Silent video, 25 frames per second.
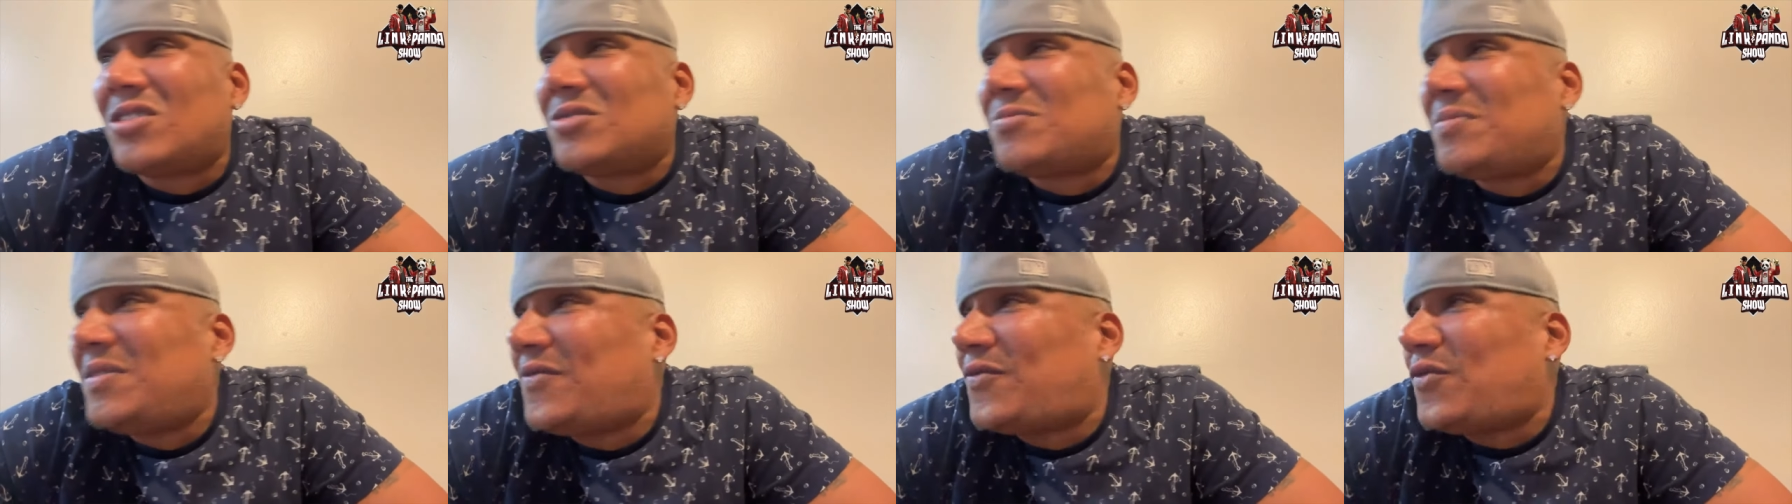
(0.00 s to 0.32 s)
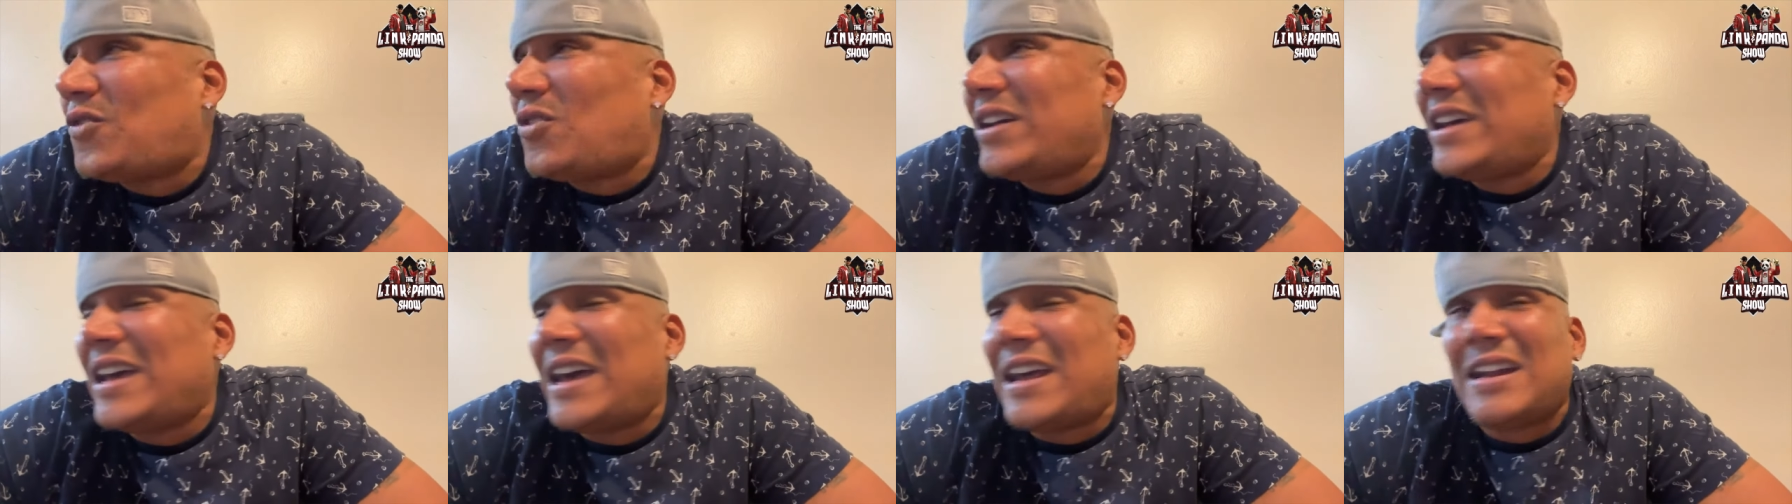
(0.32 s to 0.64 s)
because
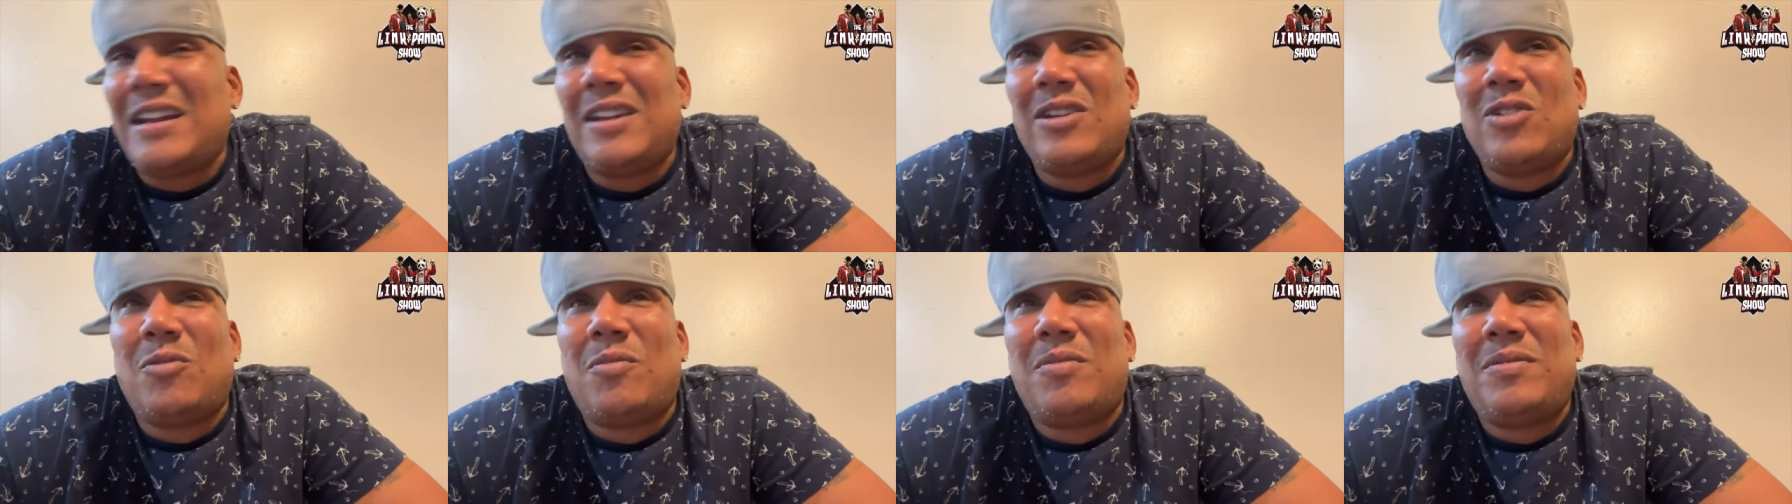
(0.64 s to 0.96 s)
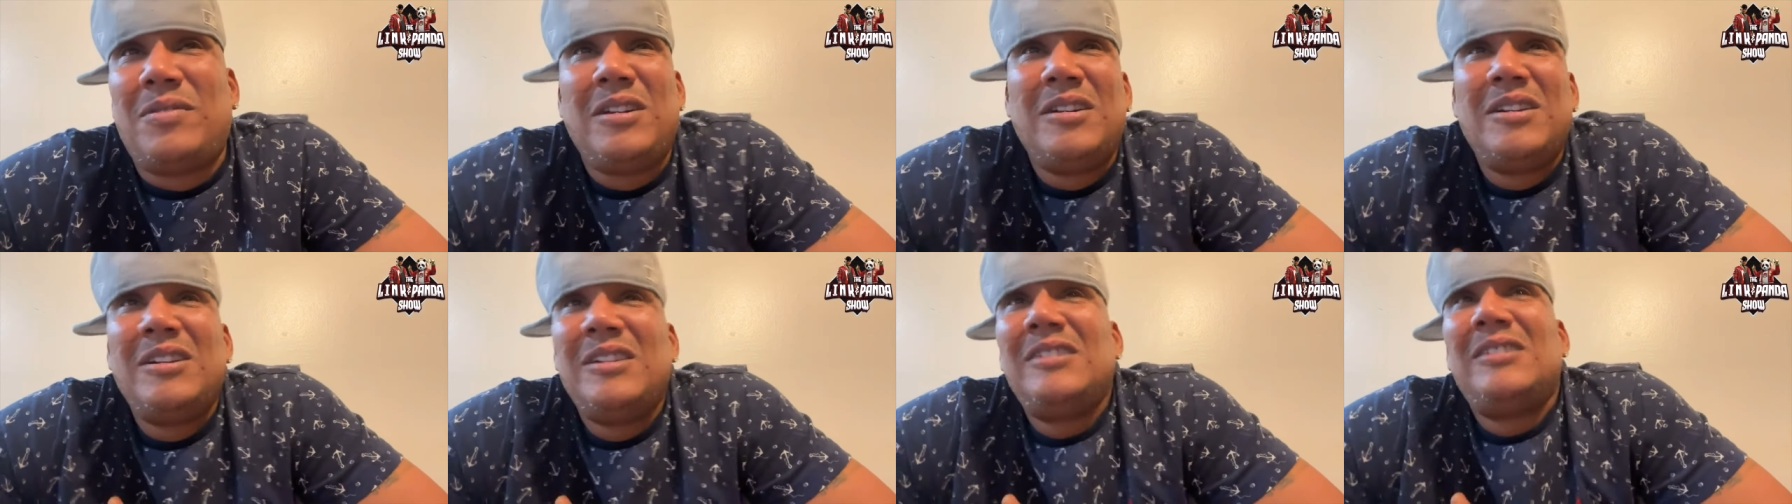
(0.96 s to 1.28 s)
before he had a little
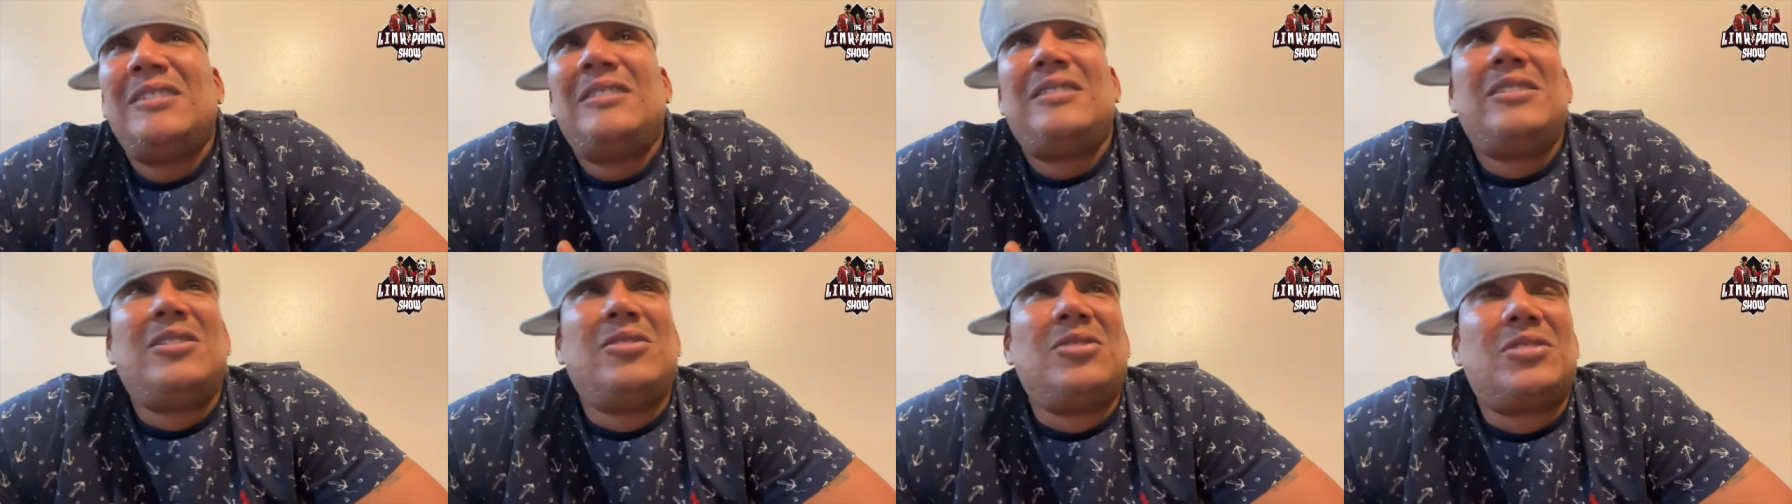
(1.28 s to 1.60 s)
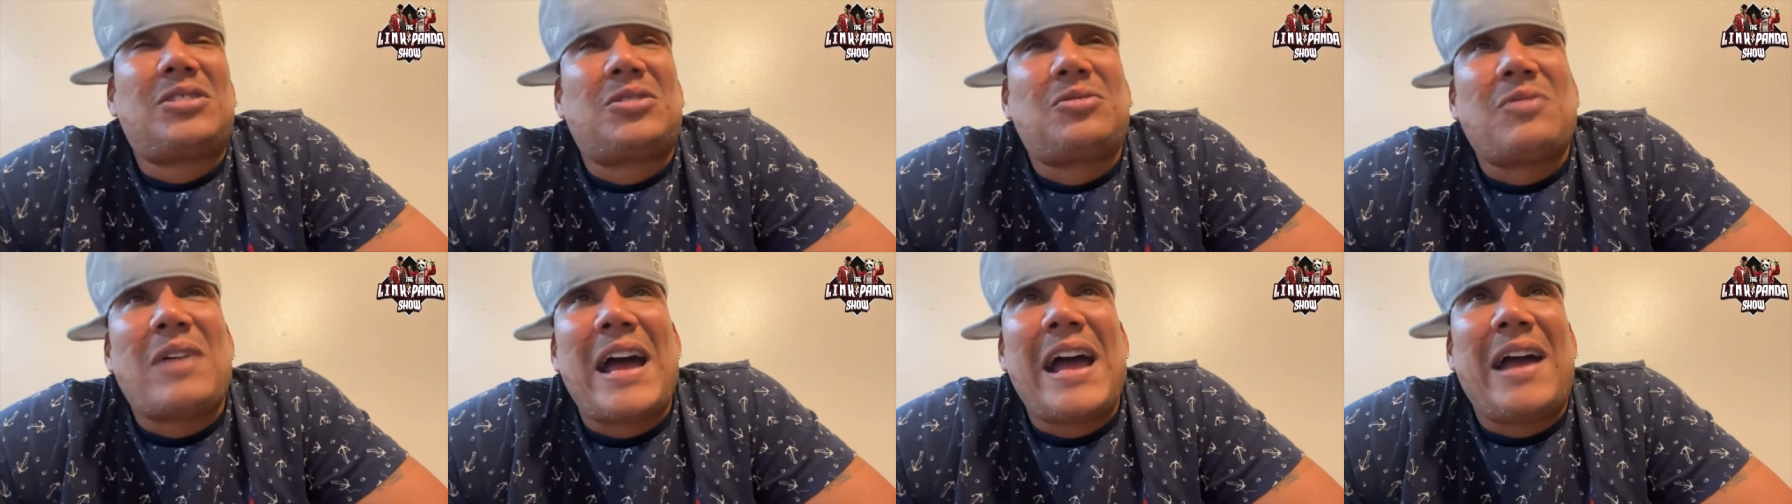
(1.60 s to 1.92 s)
little mm-hmm.